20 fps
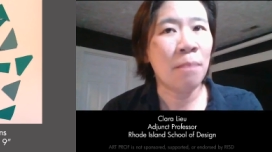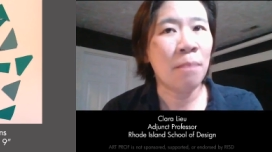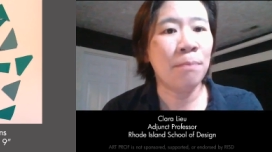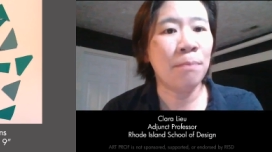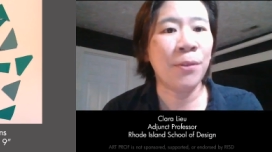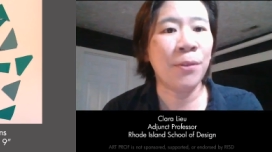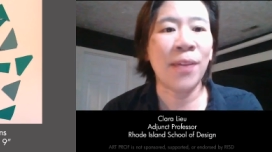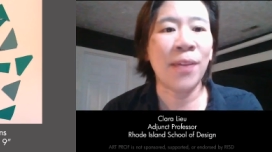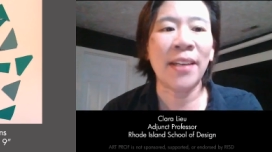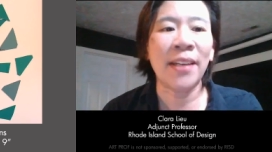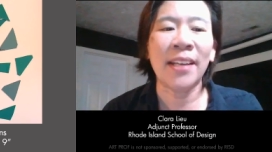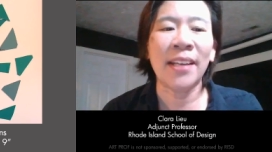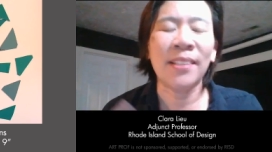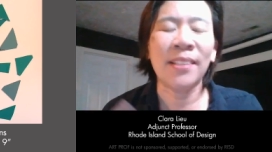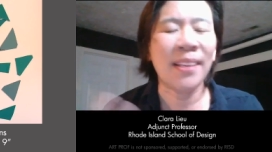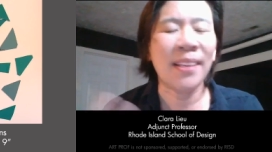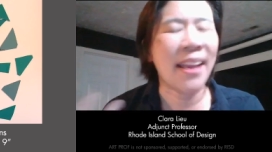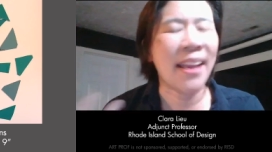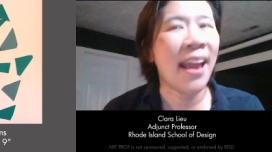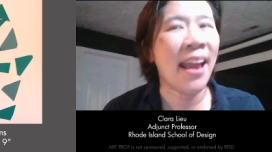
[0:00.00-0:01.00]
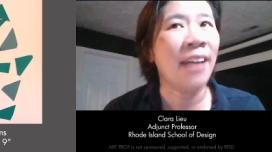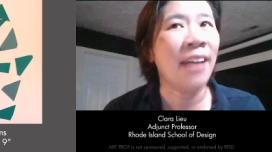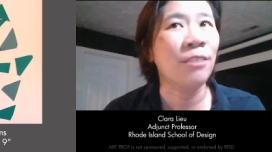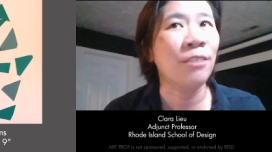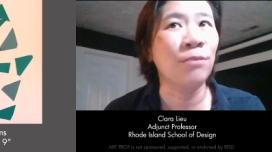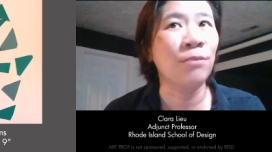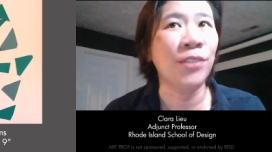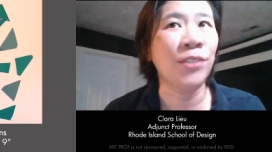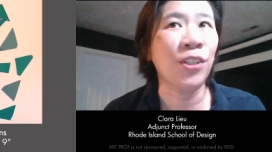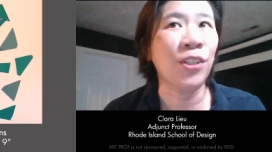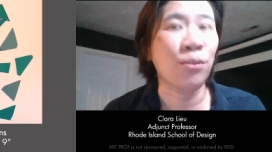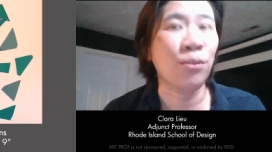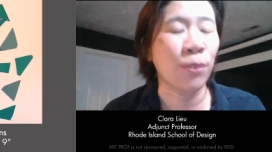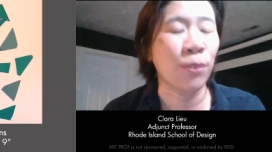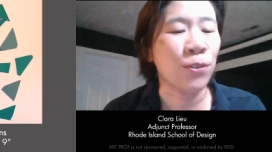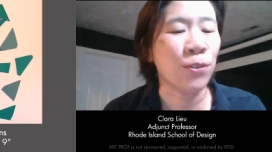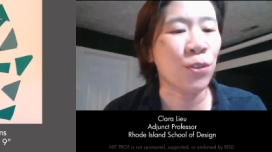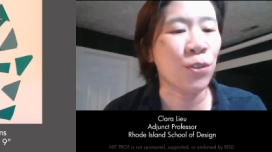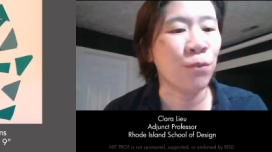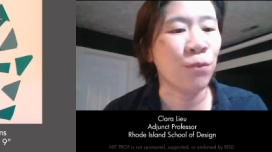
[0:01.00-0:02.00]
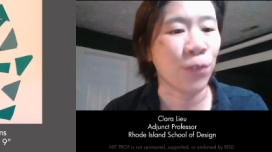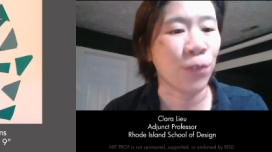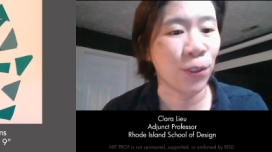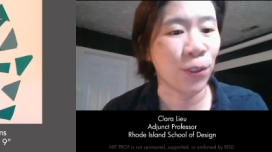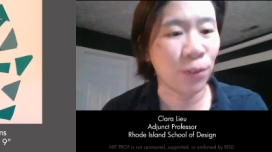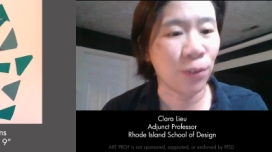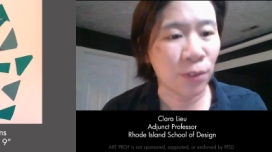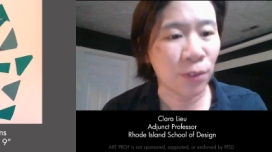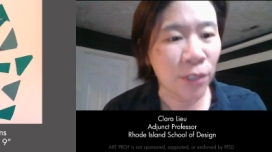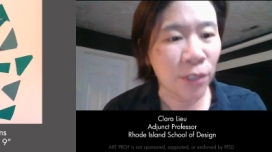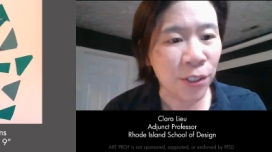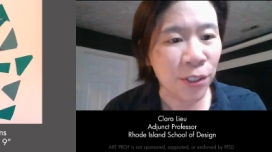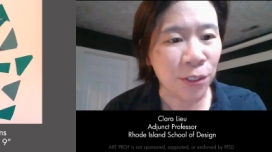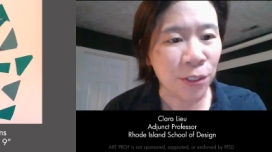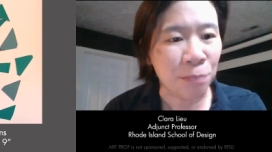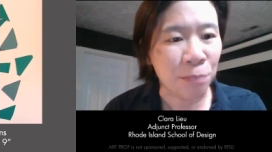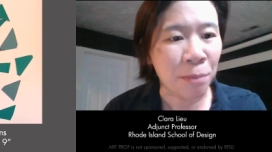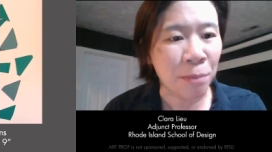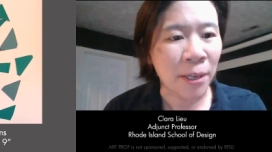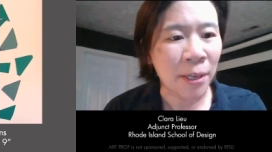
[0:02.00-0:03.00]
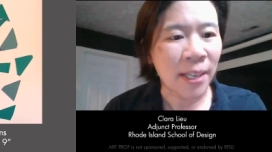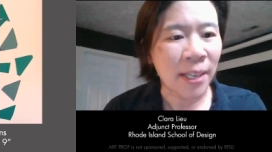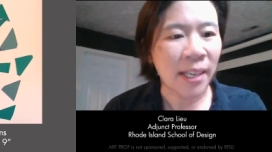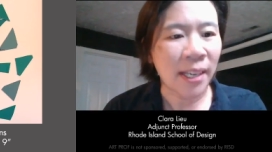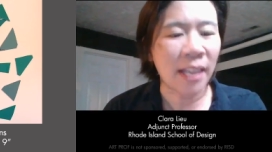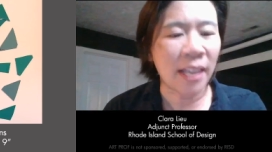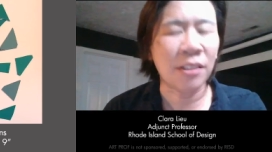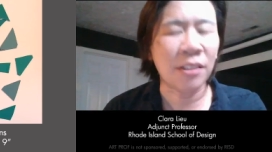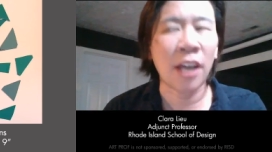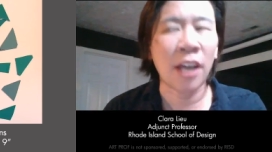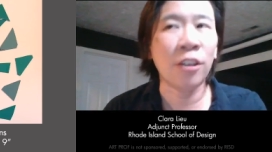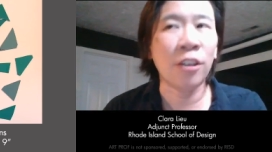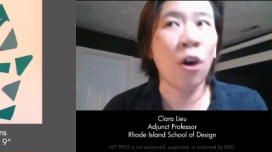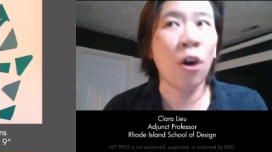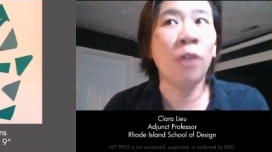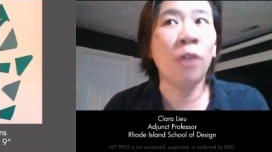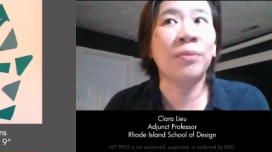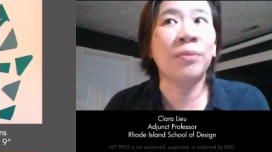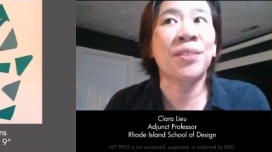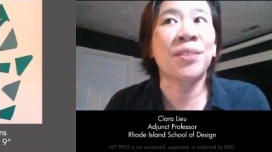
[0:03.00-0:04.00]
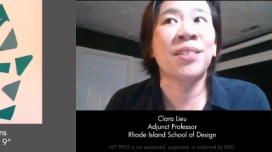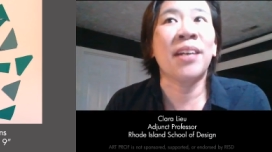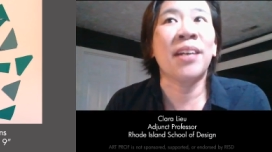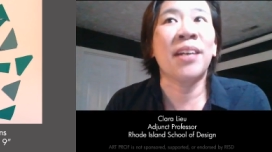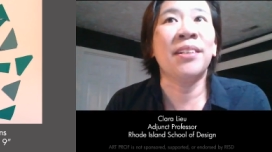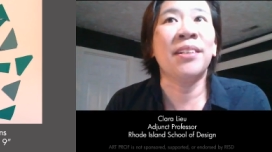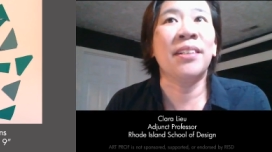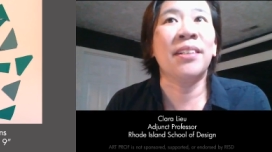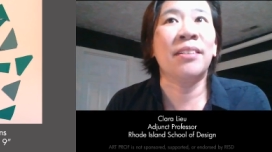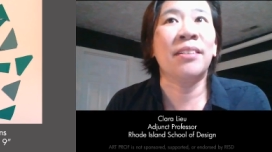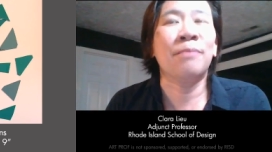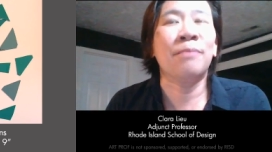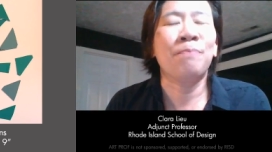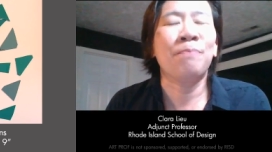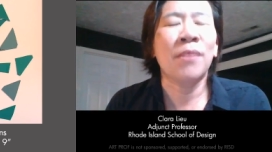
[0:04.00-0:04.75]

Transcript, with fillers: But then I think Hannah really throws you for a loop in that all of a sudden